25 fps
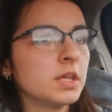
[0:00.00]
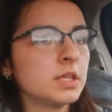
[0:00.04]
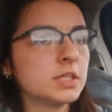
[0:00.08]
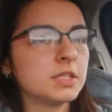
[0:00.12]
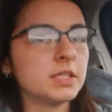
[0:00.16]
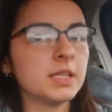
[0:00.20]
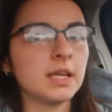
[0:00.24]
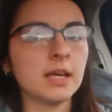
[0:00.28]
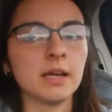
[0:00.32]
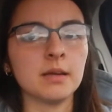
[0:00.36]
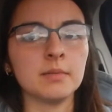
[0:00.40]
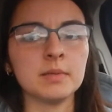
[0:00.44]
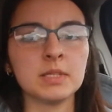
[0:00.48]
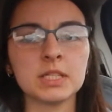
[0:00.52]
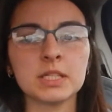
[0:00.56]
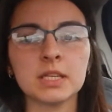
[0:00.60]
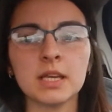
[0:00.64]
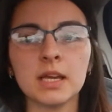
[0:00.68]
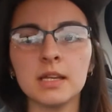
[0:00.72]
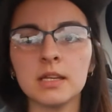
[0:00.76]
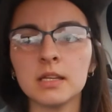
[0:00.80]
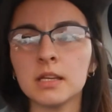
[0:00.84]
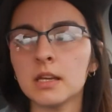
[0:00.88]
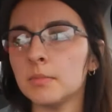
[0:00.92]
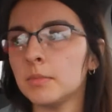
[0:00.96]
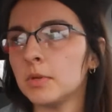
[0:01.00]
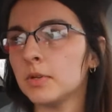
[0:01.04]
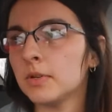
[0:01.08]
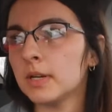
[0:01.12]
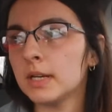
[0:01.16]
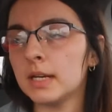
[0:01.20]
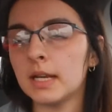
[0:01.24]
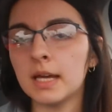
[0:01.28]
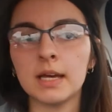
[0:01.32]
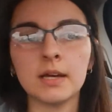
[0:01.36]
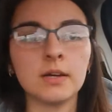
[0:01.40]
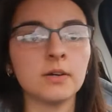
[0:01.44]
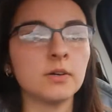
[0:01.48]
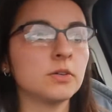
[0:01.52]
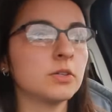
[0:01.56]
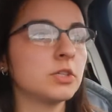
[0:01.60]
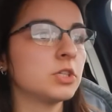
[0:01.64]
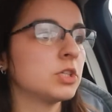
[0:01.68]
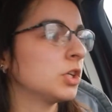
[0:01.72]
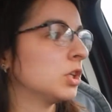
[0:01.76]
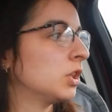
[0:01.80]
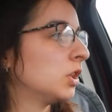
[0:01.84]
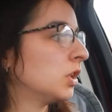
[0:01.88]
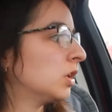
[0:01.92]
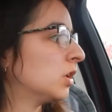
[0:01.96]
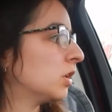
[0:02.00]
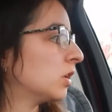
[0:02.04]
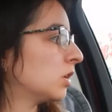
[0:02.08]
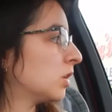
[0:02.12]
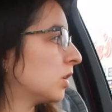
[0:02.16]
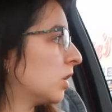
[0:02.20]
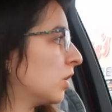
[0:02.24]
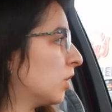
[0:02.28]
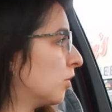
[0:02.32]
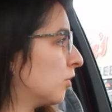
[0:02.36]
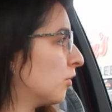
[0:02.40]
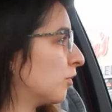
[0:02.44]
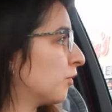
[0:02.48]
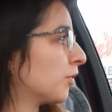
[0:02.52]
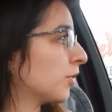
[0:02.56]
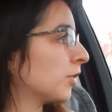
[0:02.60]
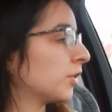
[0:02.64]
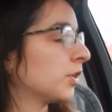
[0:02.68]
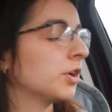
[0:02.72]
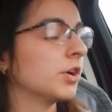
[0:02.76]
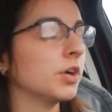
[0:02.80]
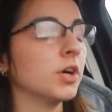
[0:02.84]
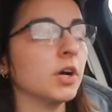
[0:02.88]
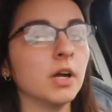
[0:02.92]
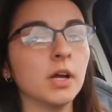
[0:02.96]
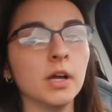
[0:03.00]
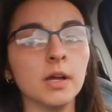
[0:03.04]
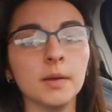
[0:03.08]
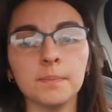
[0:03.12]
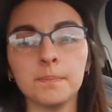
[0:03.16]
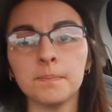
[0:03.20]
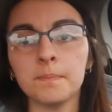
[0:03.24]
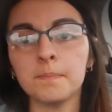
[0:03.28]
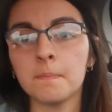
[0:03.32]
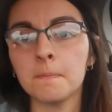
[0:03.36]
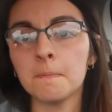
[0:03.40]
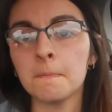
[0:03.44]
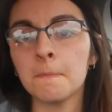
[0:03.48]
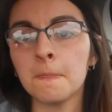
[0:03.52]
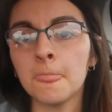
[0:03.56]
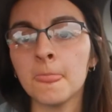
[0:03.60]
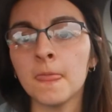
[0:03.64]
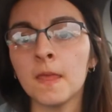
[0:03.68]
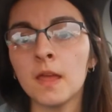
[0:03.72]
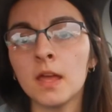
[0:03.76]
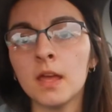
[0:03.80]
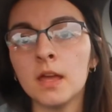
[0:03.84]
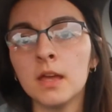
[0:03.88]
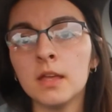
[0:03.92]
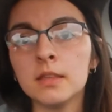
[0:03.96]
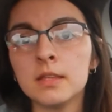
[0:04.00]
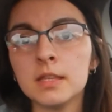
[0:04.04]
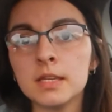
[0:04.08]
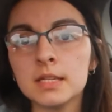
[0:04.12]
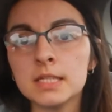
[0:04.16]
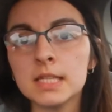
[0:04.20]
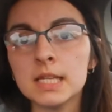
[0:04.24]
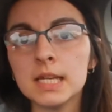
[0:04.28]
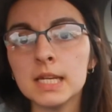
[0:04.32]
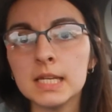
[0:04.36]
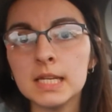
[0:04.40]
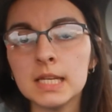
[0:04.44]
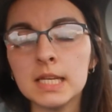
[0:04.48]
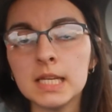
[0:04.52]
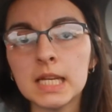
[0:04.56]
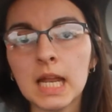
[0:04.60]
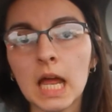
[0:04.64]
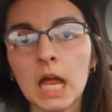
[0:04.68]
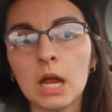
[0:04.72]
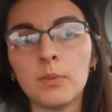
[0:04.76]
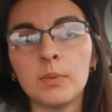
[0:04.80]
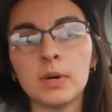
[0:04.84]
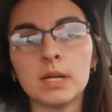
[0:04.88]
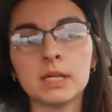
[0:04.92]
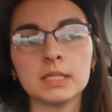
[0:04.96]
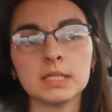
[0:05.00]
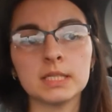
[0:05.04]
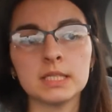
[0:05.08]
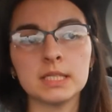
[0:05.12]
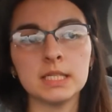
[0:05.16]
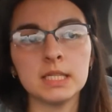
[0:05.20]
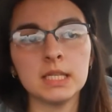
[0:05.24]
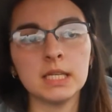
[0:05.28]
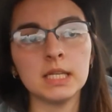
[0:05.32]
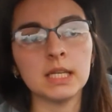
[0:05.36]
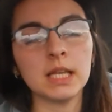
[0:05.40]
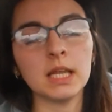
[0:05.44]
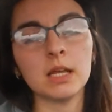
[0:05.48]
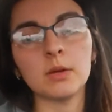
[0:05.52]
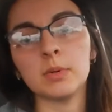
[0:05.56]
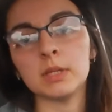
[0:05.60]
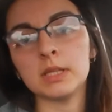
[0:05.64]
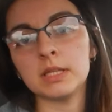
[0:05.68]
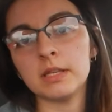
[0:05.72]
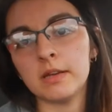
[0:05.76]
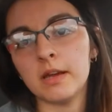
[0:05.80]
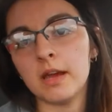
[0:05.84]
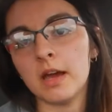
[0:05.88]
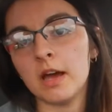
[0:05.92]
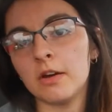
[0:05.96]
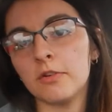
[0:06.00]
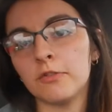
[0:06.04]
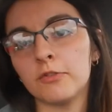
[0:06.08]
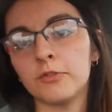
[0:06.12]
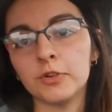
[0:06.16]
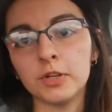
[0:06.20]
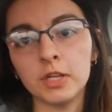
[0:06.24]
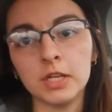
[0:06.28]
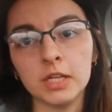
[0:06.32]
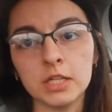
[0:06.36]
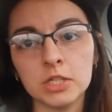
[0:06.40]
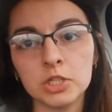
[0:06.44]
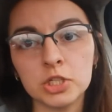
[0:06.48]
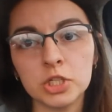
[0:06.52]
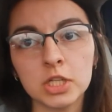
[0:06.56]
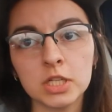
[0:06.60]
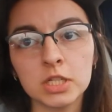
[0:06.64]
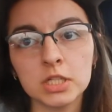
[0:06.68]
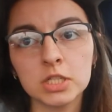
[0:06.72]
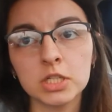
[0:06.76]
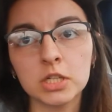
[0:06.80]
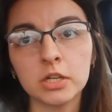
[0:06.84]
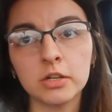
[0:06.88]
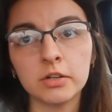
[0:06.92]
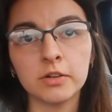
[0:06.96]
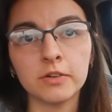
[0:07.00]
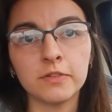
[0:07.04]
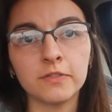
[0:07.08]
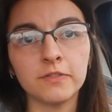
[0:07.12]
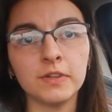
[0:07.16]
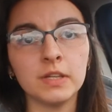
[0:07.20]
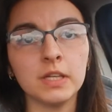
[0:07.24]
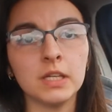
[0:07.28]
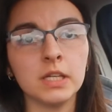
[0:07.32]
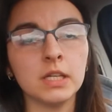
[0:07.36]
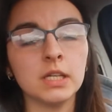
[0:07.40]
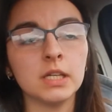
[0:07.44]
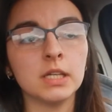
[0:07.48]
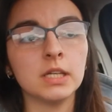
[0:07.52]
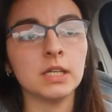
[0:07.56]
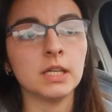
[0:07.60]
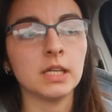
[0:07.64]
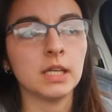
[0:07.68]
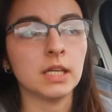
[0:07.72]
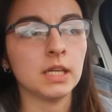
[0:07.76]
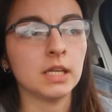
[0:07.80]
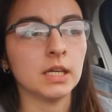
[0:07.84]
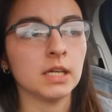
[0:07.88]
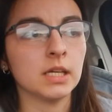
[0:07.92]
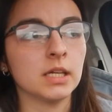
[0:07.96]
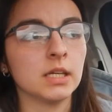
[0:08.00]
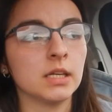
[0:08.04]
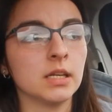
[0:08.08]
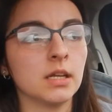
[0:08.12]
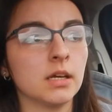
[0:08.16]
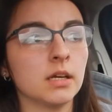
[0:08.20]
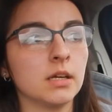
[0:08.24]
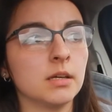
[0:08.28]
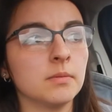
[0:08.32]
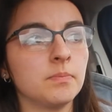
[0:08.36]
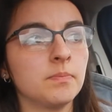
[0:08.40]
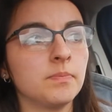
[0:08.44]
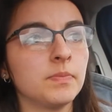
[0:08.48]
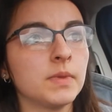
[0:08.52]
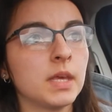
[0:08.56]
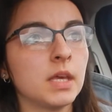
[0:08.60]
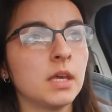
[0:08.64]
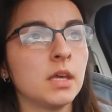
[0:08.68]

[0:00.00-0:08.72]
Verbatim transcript: So yeah, I'm just kind of coming right now to look over um, things that I need. I want to see like what they have for like chick starter feed and um,